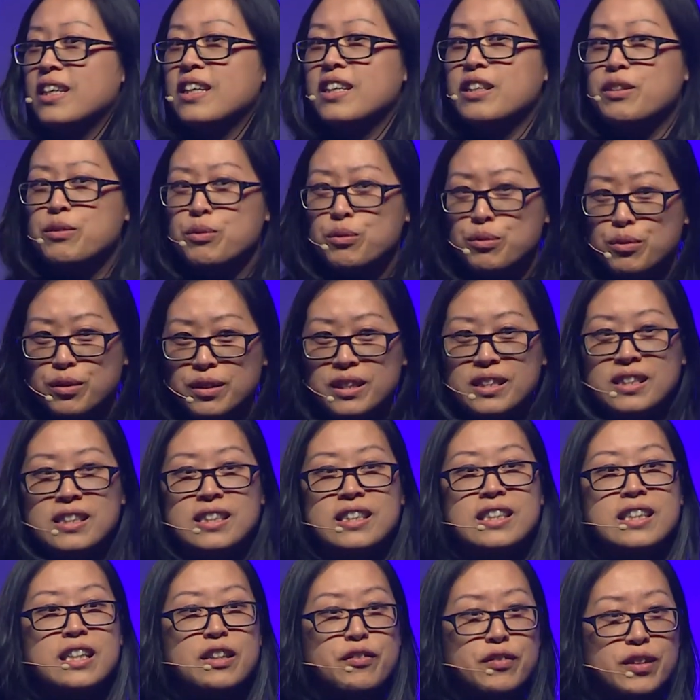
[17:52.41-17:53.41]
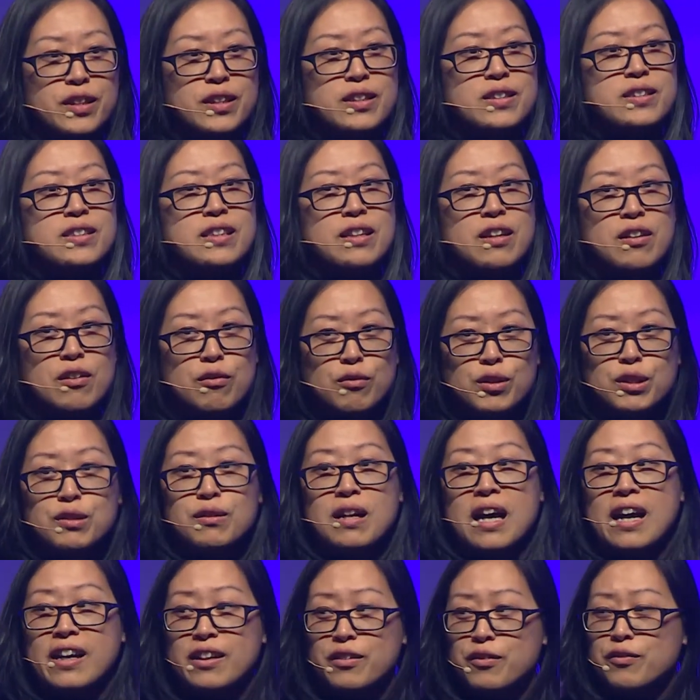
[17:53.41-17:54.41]
is really giving us real
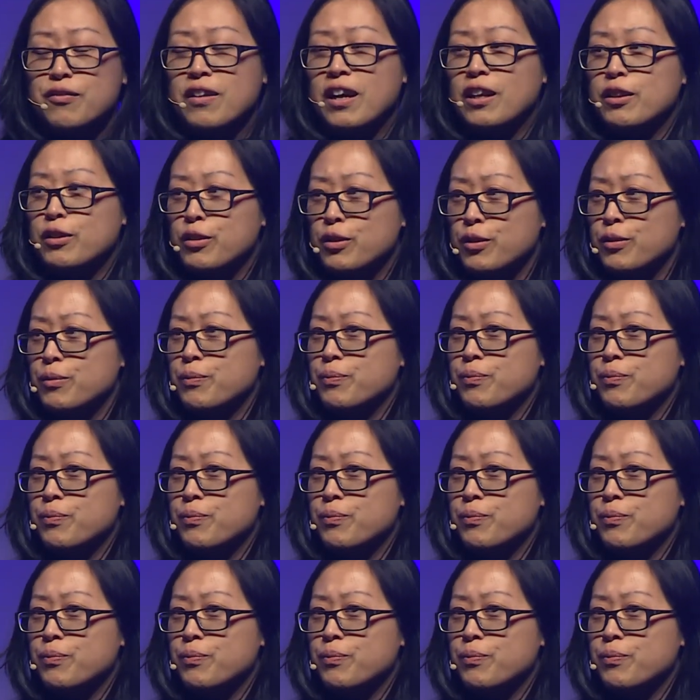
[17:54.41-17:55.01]
added value.